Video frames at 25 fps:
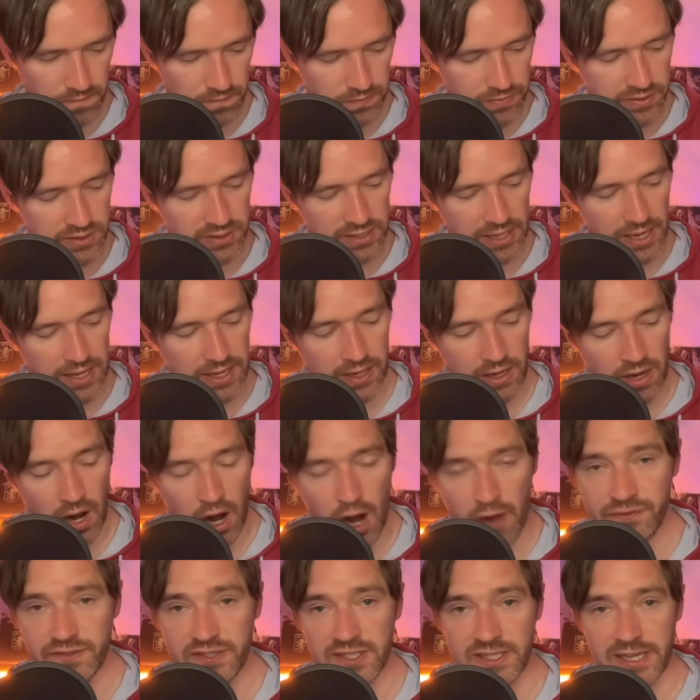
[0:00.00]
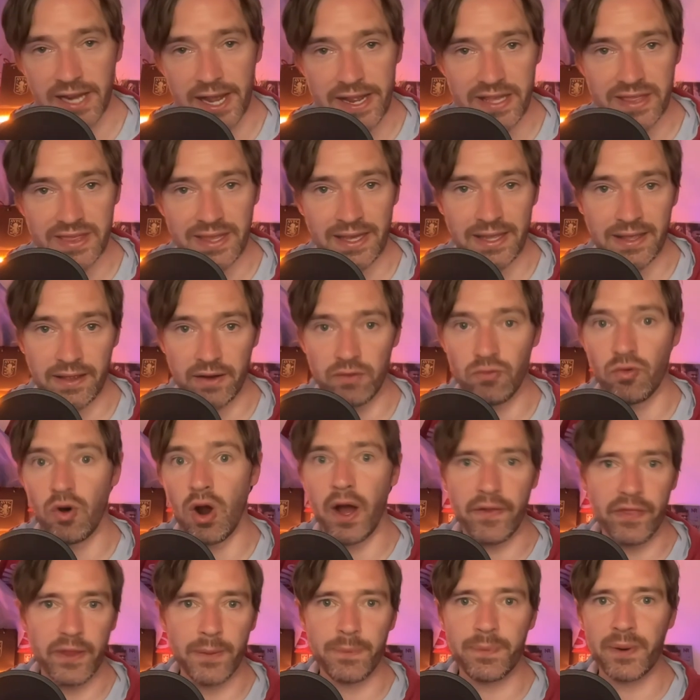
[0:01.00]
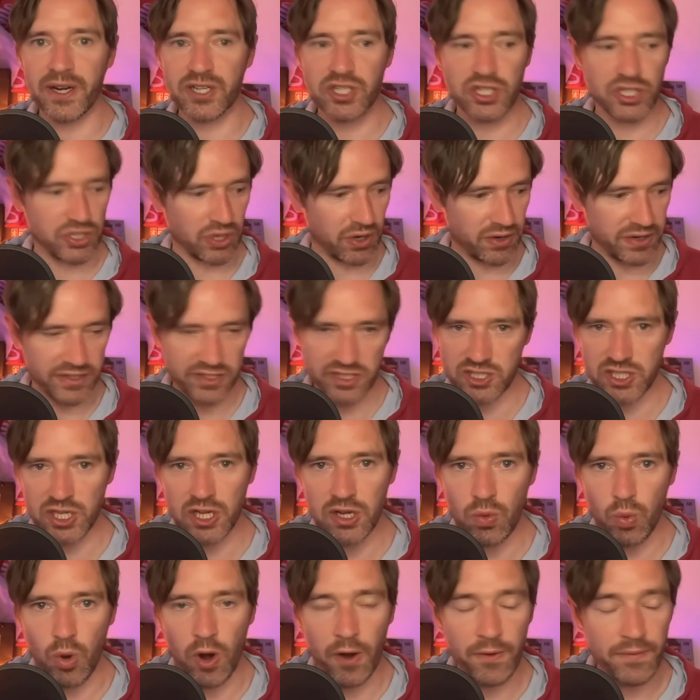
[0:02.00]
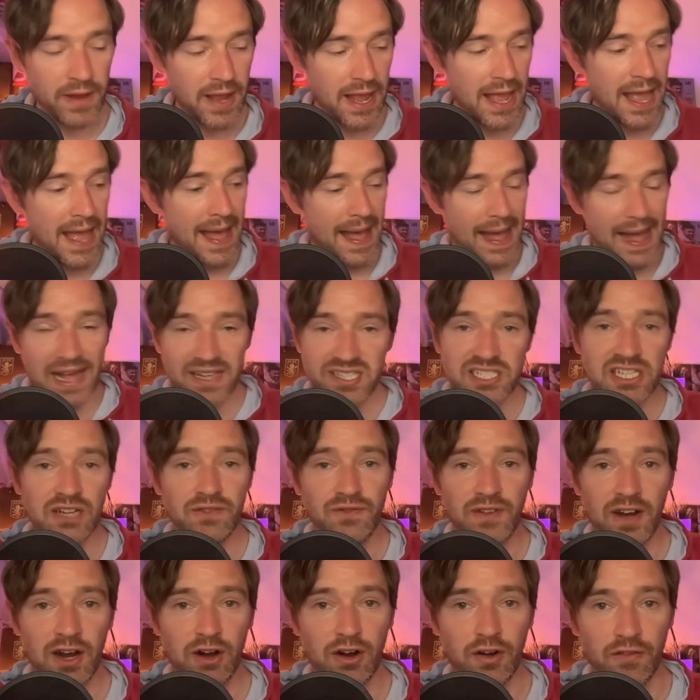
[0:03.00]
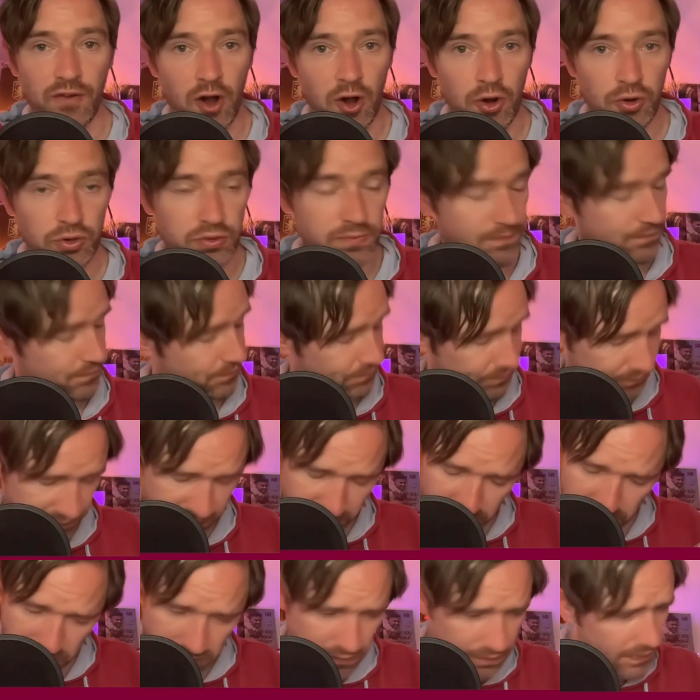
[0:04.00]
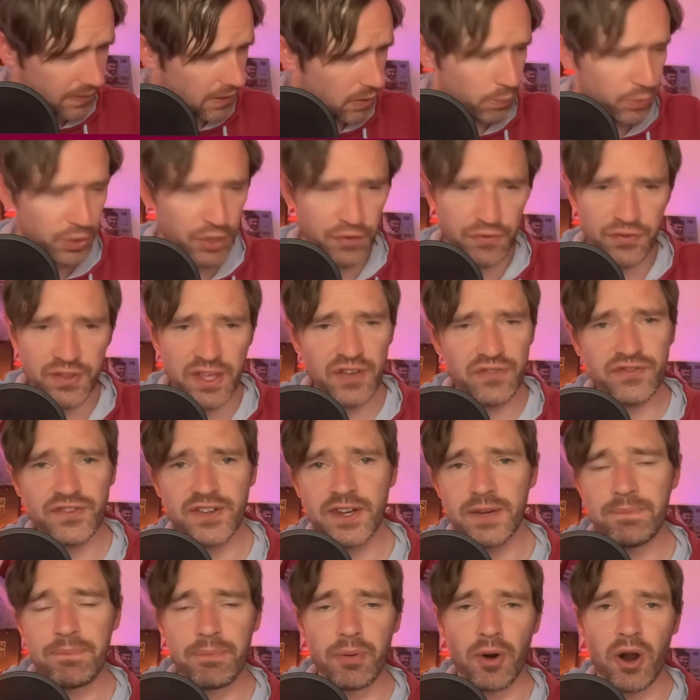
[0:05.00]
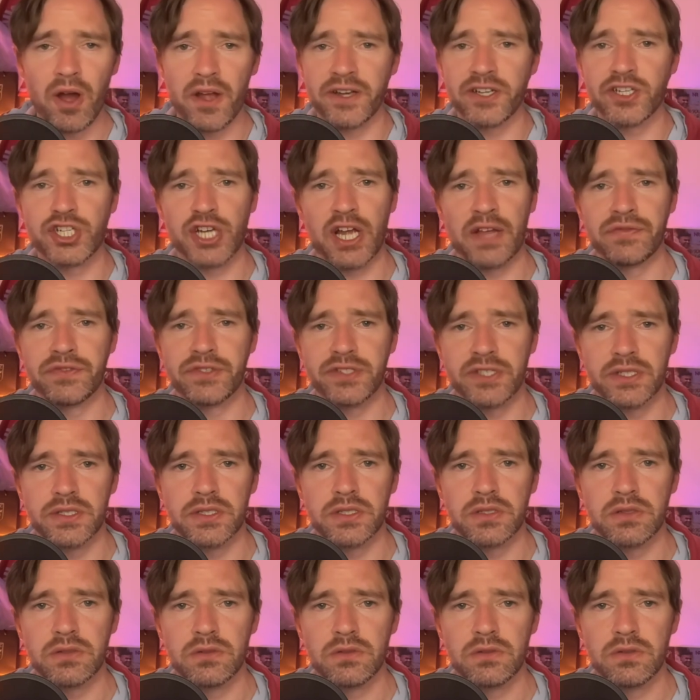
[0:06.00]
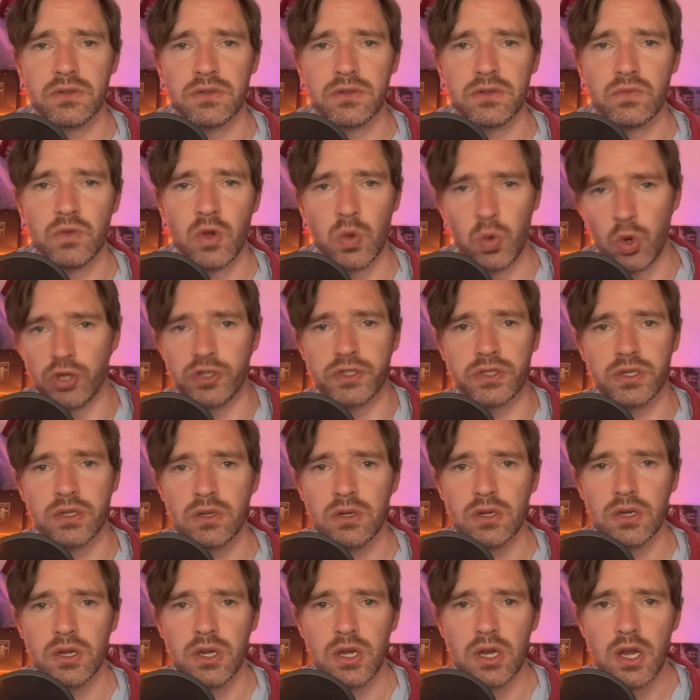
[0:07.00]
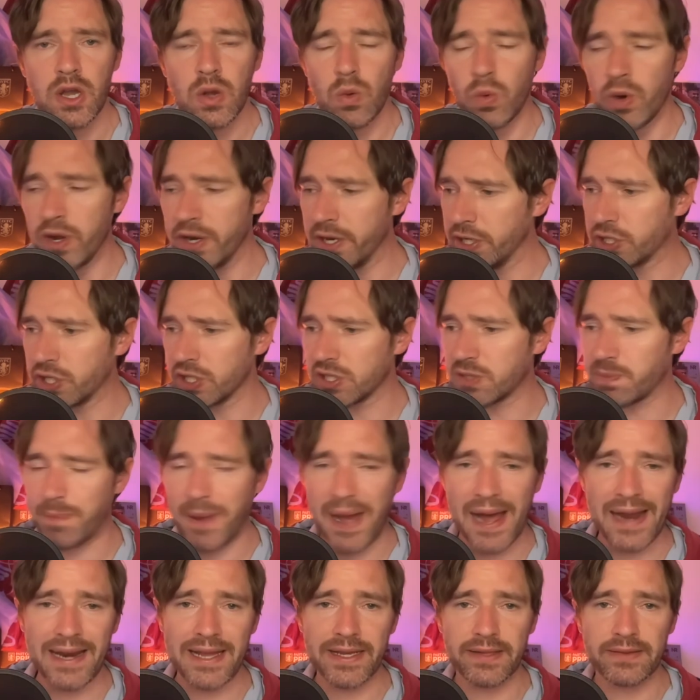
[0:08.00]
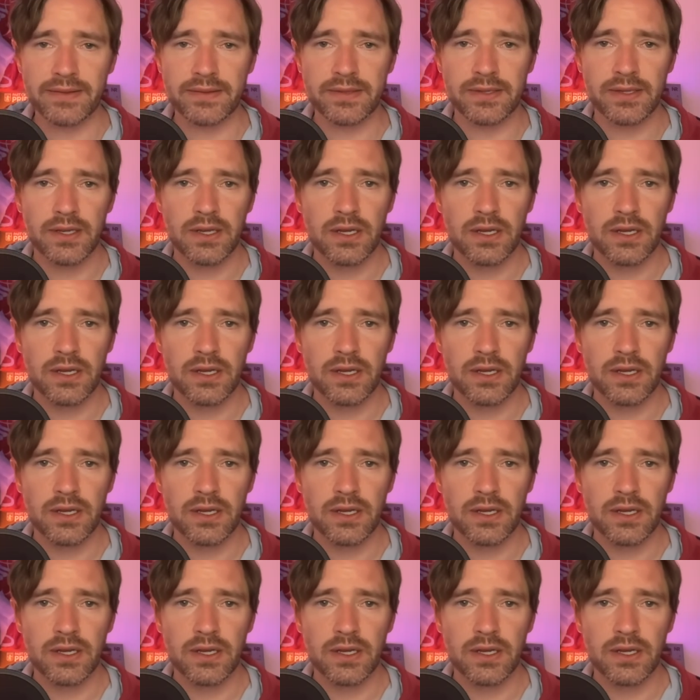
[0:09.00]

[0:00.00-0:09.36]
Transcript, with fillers: second half today, you're thinking, right, the pressure's on, it's 2-1. Aston Villa of old would have gifted Brighton chances. We would. We'd have just panicked,